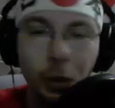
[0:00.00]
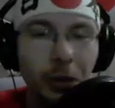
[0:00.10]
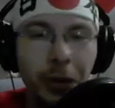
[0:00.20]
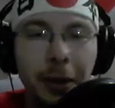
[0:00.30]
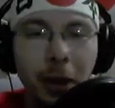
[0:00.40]

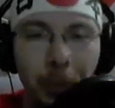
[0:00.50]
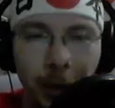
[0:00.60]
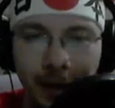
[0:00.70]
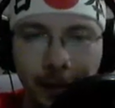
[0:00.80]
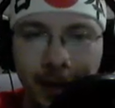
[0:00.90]
Tornado
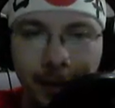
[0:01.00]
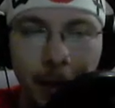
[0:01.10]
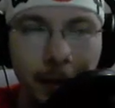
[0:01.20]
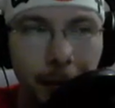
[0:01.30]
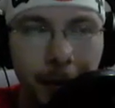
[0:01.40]
Outbreak is
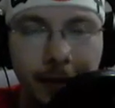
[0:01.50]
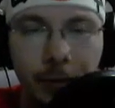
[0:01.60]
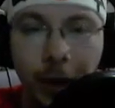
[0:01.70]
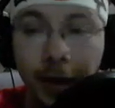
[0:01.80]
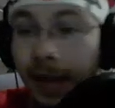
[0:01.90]
maybe the
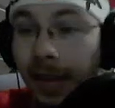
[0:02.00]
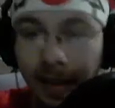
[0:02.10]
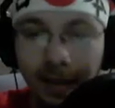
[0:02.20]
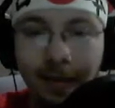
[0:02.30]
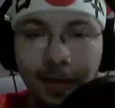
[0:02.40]
best one,
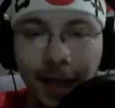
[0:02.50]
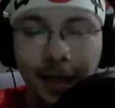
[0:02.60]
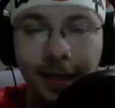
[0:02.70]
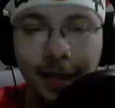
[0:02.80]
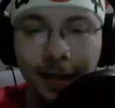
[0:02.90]
and
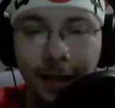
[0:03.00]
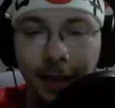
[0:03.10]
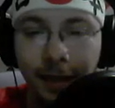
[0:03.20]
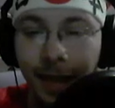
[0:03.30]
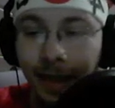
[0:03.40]
that is still
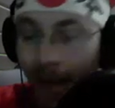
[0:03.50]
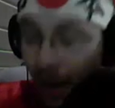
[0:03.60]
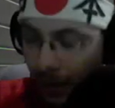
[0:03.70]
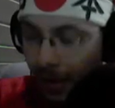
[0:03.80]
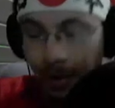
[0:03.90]

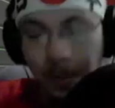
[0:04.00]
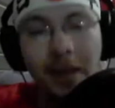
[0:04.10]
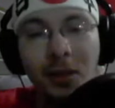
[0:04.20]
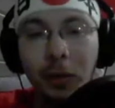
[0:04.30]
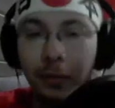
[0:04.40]
nothing
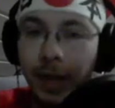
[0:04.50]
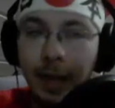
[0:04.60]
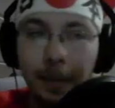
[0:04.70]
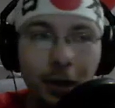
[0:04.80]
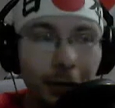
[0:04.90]
compared to a
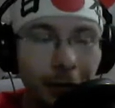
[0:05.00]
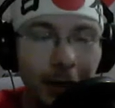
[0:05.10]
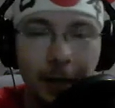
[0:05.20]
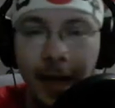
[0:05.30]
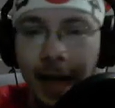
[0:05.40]
Fireball, a
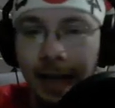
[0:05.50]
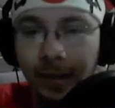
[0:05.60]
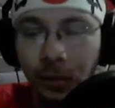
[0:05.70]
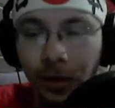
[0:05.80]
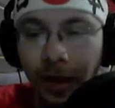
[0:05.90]
Fire
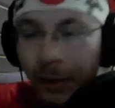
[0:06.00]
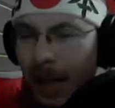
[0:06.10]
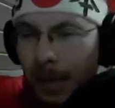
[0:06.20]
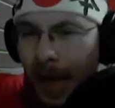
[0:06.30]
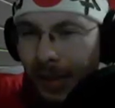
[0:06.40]
Blast,
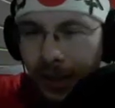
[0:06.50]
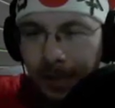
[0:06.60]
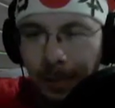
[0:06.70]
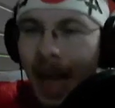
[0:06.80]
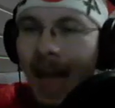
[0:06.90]
and Fire
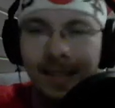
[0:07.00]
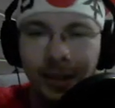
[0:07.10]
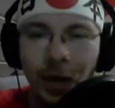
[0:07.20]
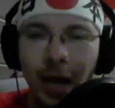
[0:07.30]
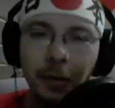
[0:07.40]
Blast just
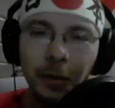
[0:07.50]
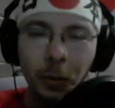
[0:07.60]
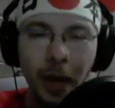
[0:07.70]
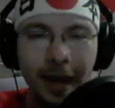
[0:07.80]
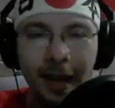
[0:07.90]
blasts you out of
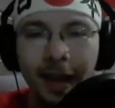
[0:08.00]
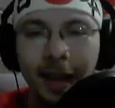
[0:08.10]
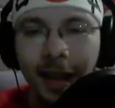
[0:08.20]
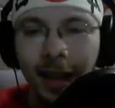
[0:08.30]
the way,